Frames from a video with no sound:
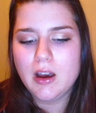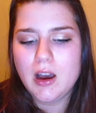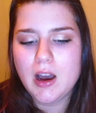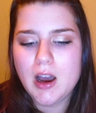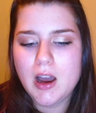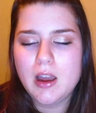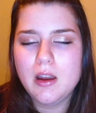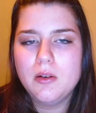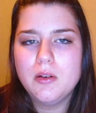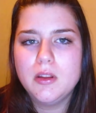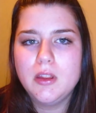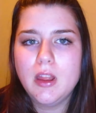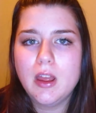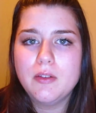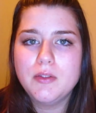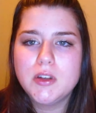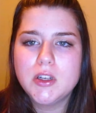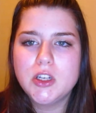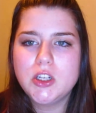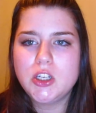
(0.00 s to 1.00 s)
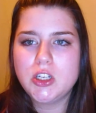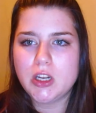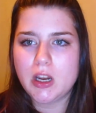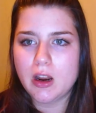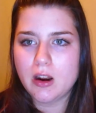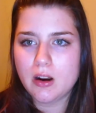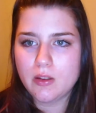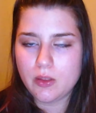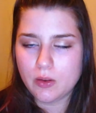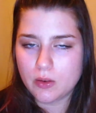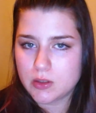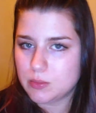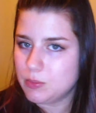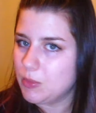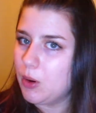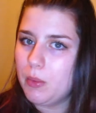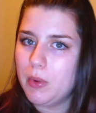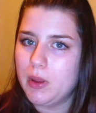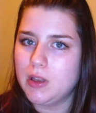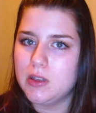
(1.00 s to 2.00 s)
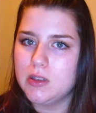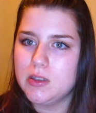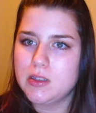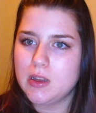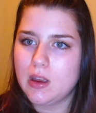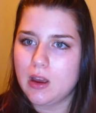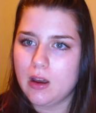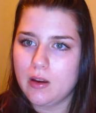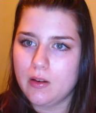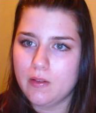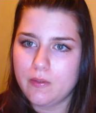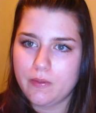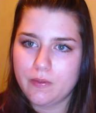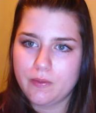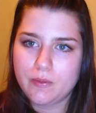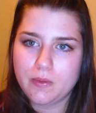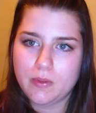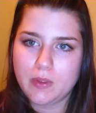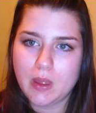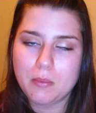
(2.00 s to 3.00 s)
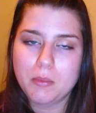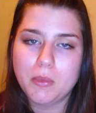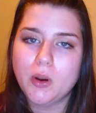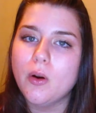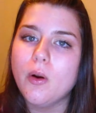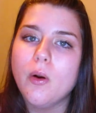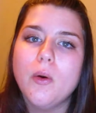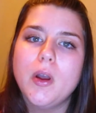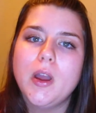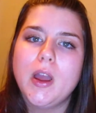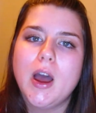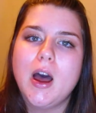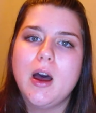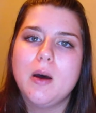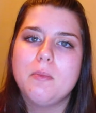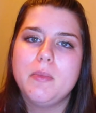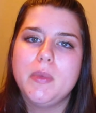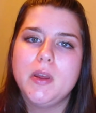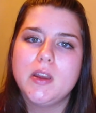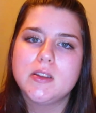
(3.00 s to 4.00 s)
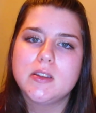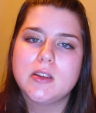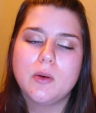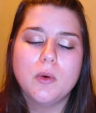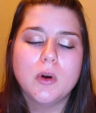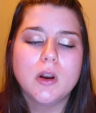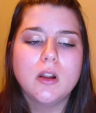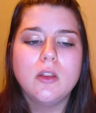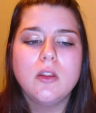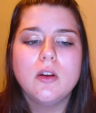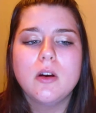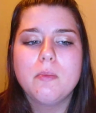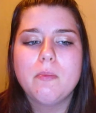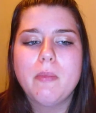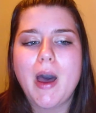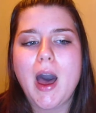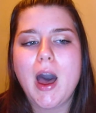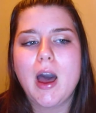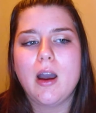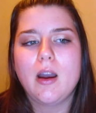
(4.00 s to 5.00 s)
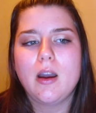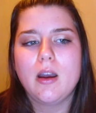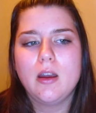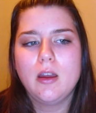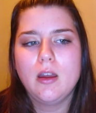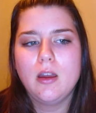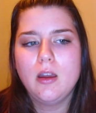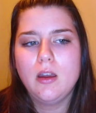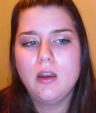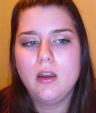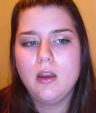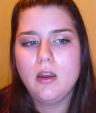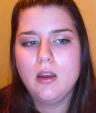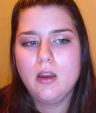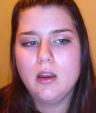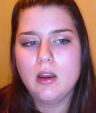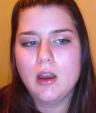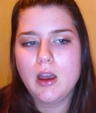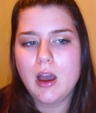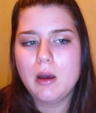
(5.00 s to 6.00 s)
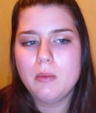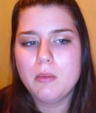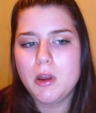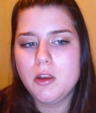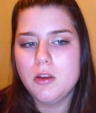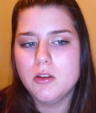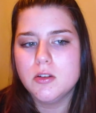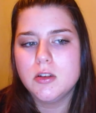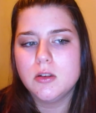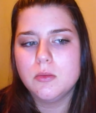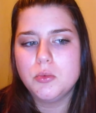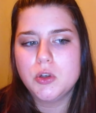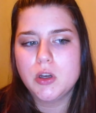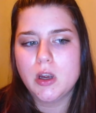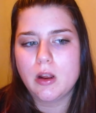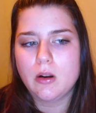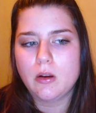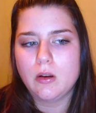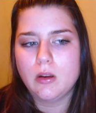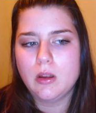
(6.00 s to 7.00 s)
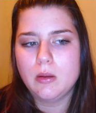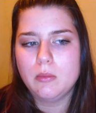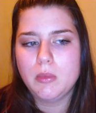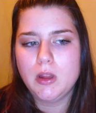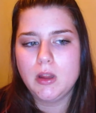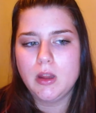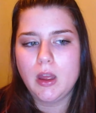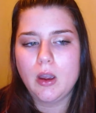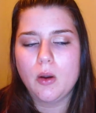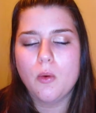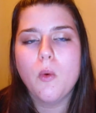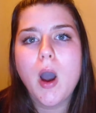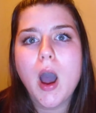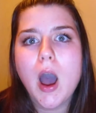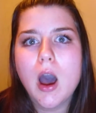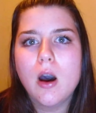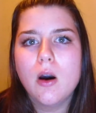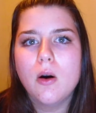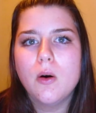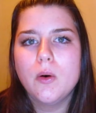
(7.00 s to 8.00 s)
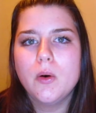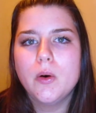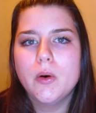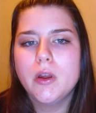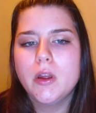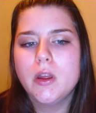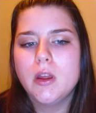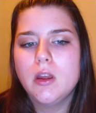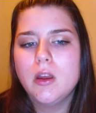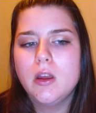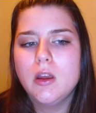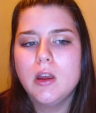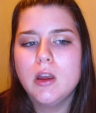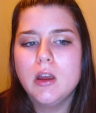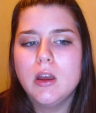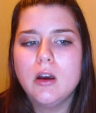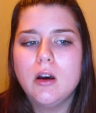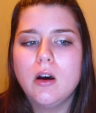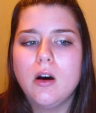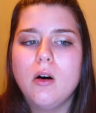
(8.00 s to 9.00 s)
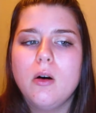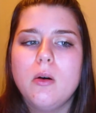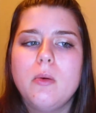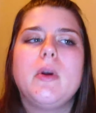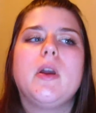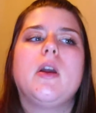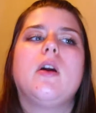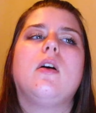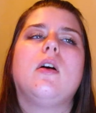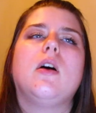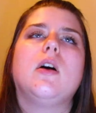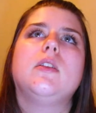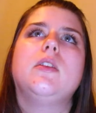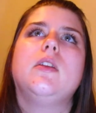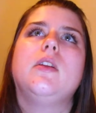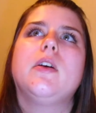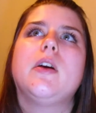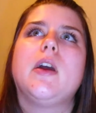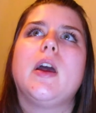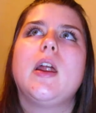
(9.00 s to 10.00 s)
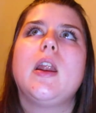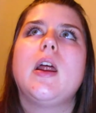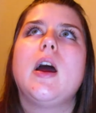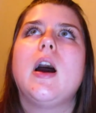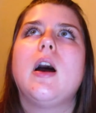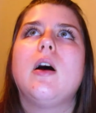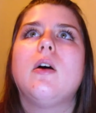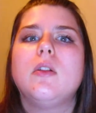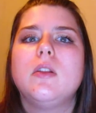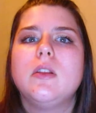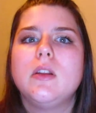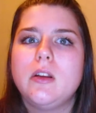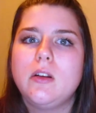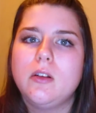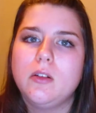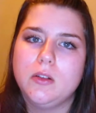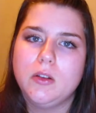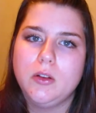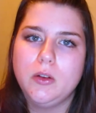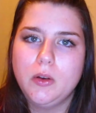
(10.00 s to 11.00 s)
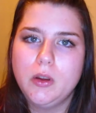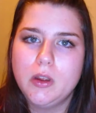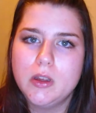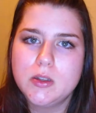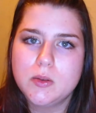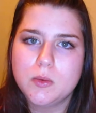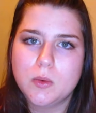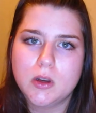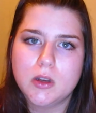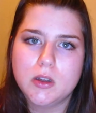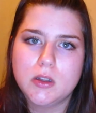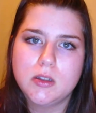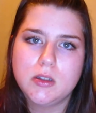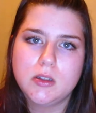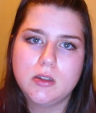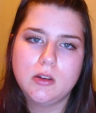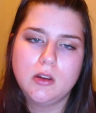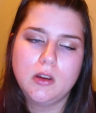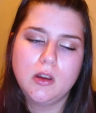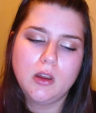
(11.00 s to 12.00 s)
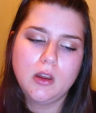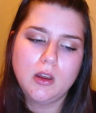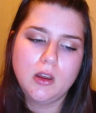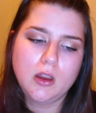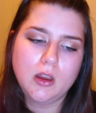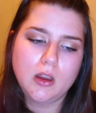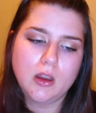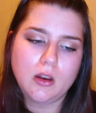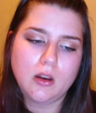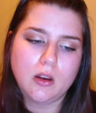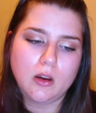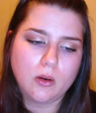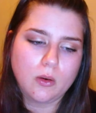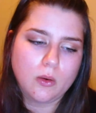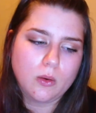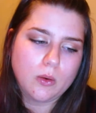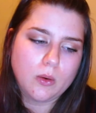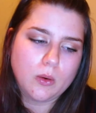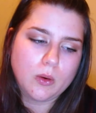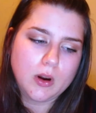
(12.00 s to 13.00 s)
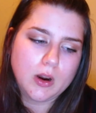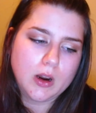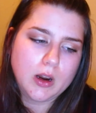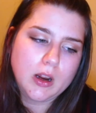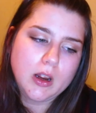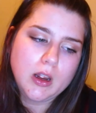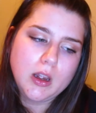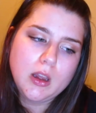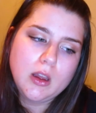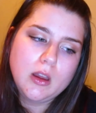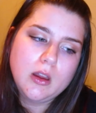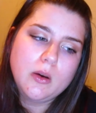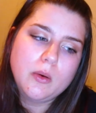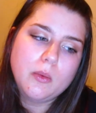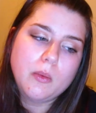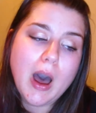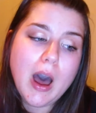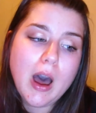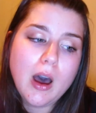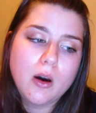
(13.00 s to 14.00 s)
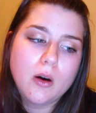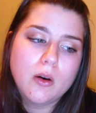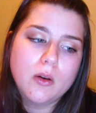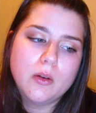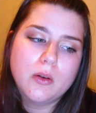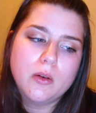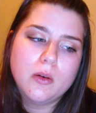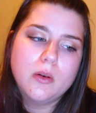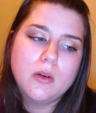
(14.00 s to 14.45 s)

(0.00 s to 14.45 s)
I would love to share those moments of them growing up, because I want to look back at my YouTube channel and be like, wow, oh my god, look at how little Lucas was, you know, or wow,